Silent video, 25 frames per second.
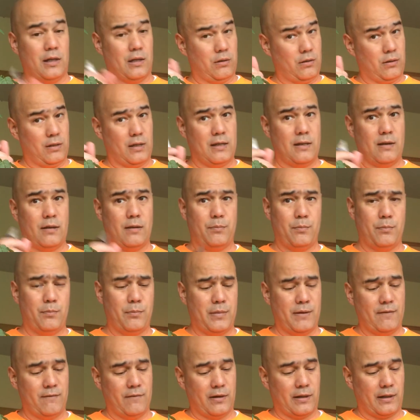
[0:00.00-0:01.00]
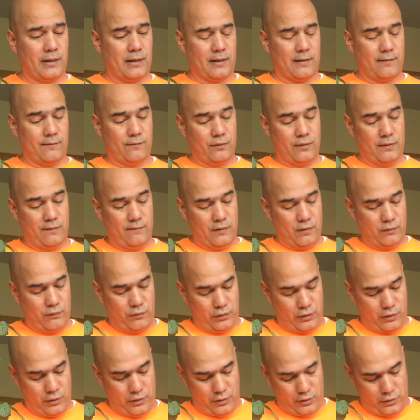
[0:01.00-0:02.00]
Be very careful even if
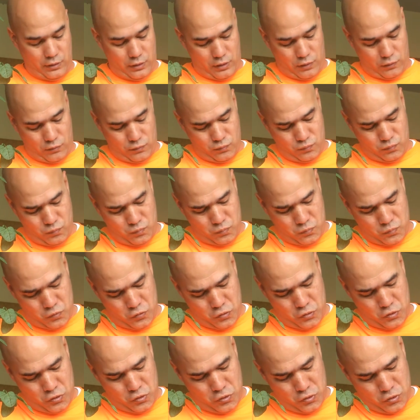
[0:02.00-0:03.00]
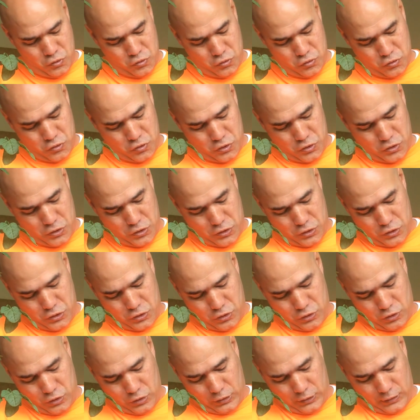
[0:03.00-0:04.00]
you're an adult. So
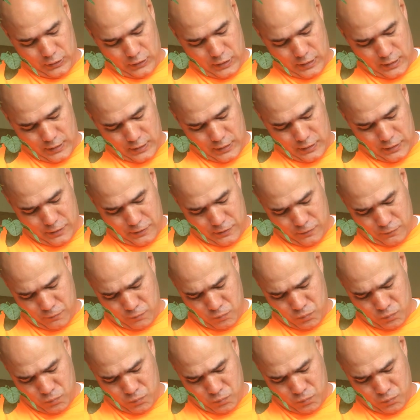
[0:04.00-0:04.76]
you stick that in there,